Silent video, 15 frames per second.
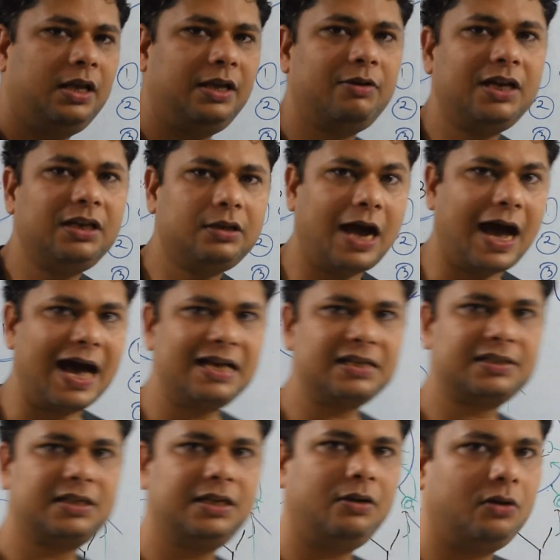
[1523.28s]
you can
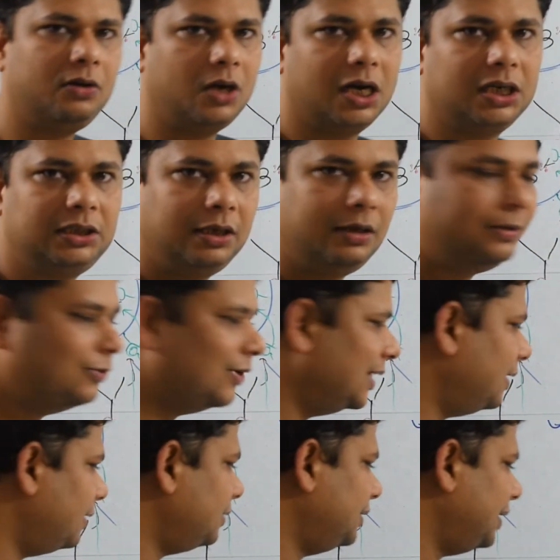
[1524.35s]
ask your doctor
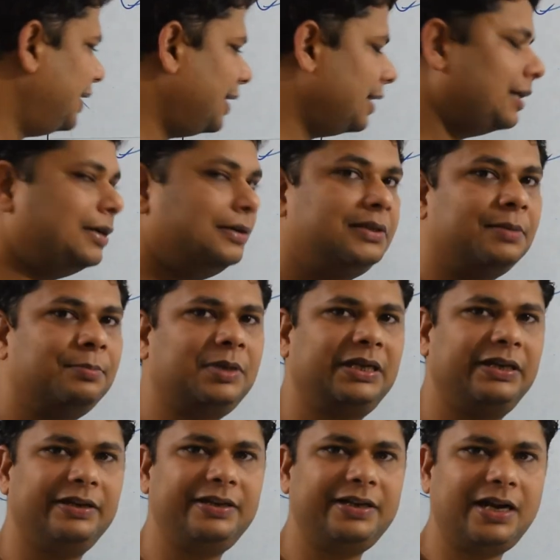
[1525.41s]
whether there are some
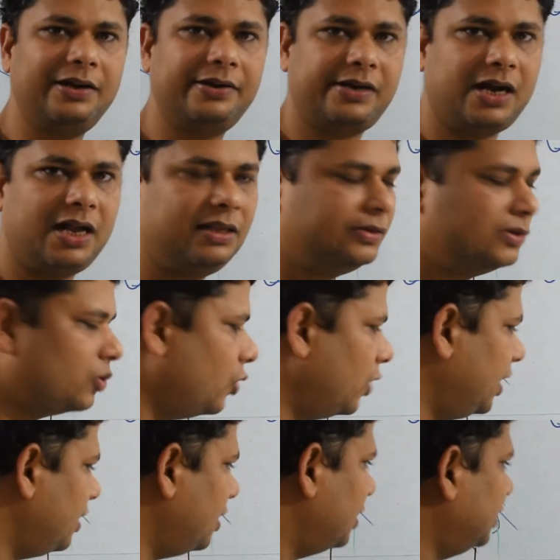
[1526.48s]
clinical trials
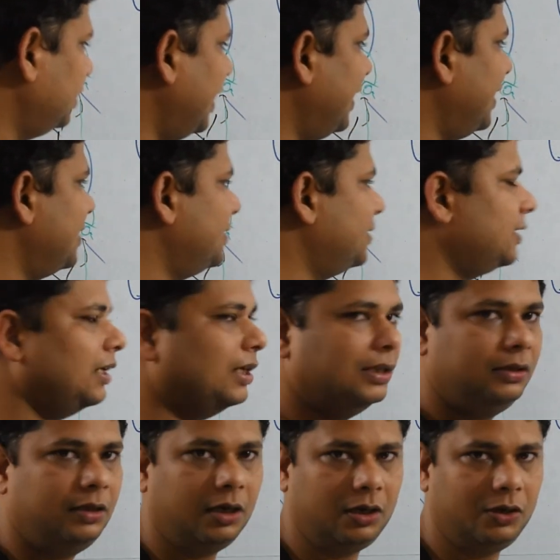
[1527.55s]
going on against the
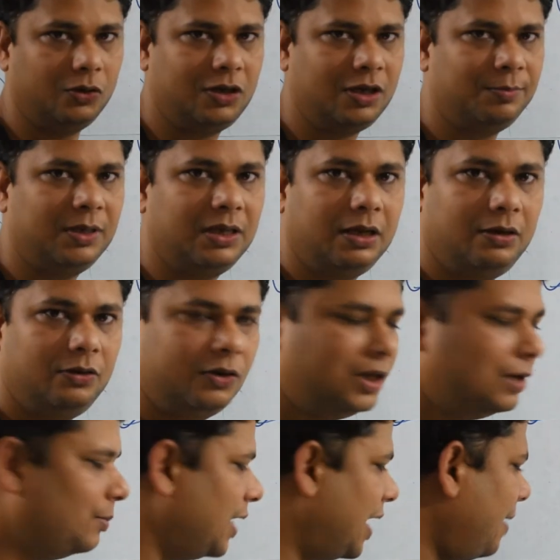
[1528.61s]

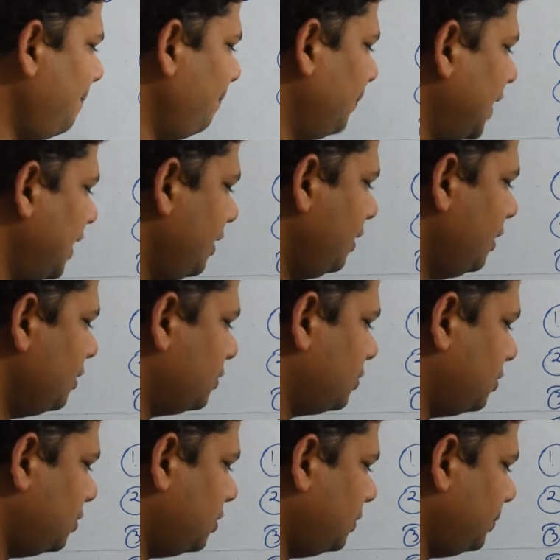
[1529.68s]
leukemia.
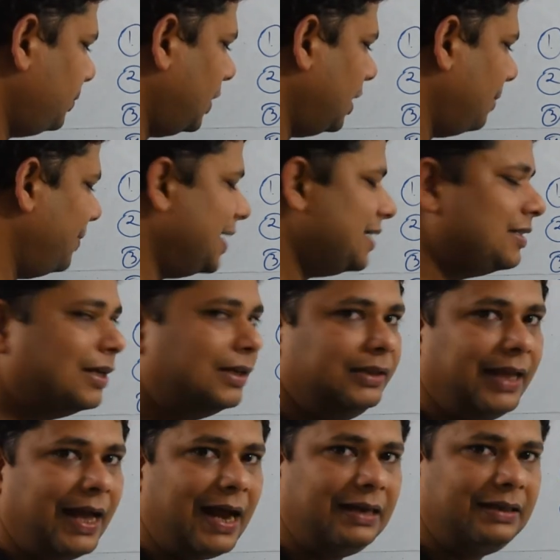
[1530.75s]
So based on
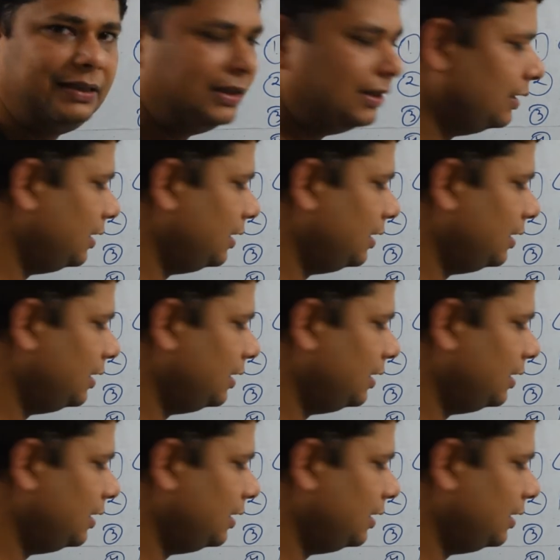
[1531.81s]
that,